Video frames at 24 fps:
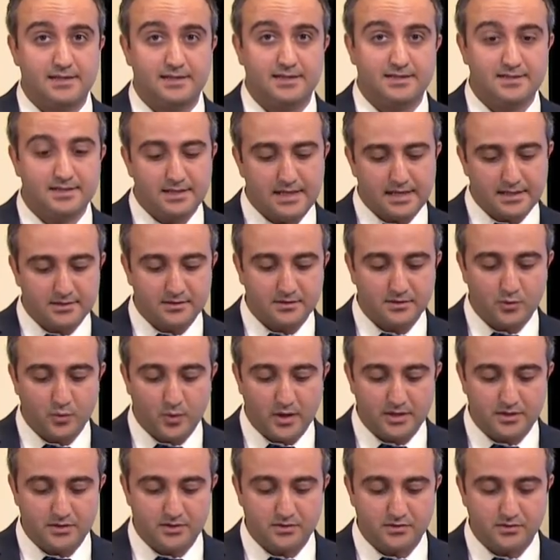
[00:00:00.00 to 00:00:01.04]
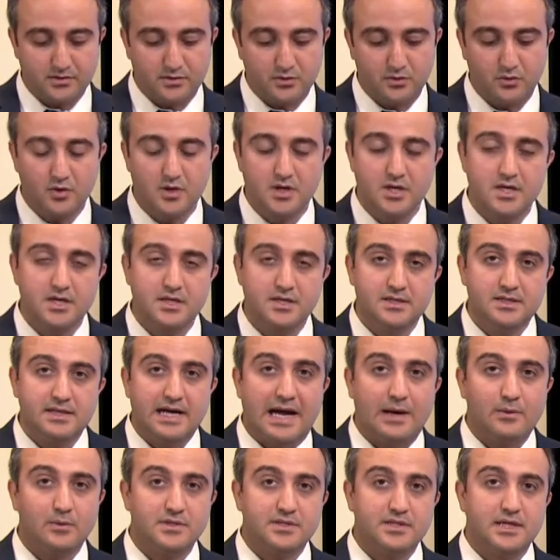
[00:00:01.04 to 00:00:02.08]
That's an excellent question. So
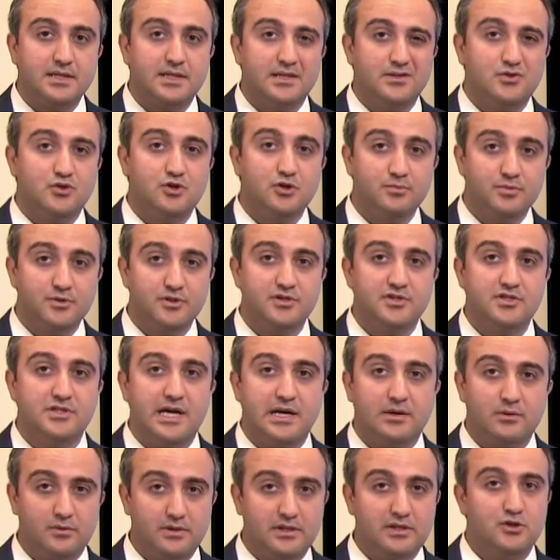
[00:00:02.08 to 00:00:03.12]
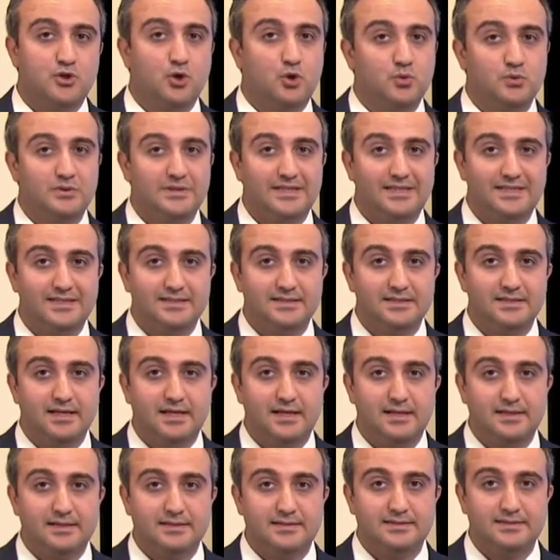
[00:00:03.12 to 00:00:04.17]
I would say that tubers generally don't
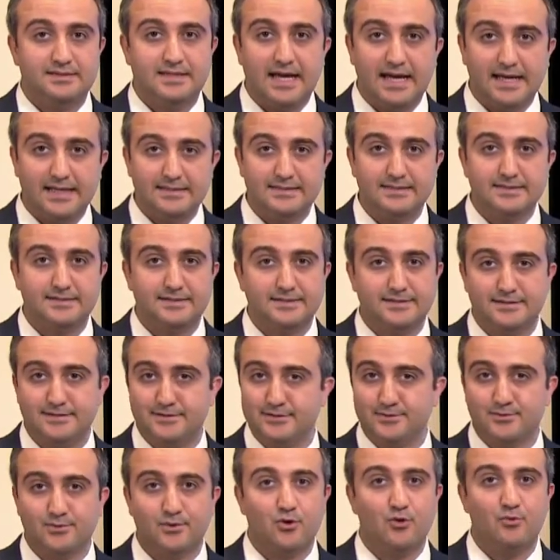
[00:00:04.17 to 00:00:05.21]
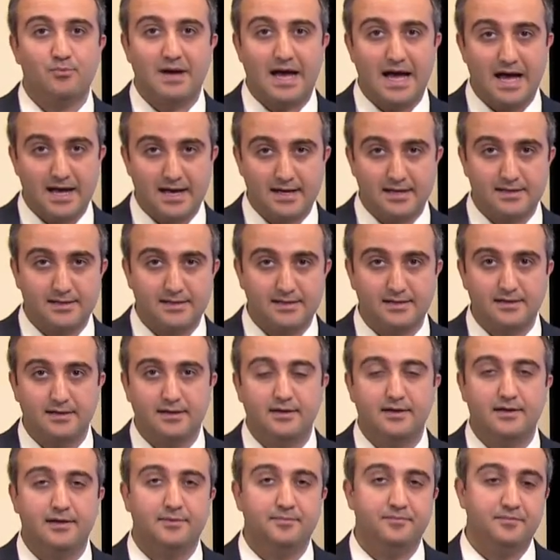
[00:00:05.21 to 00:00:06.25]
uh, tend to grow back.
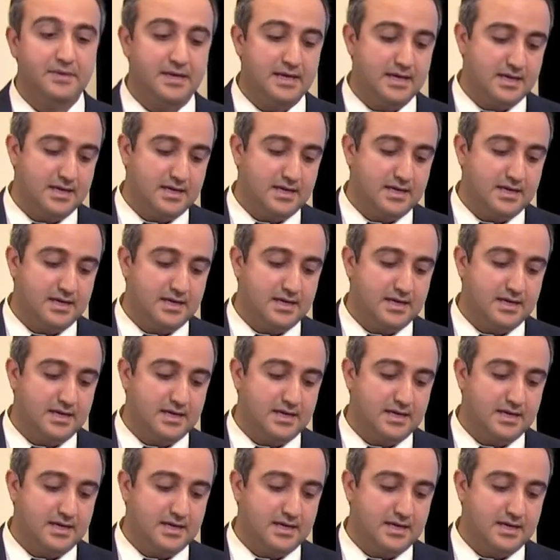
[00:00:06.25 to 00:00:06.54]
Um,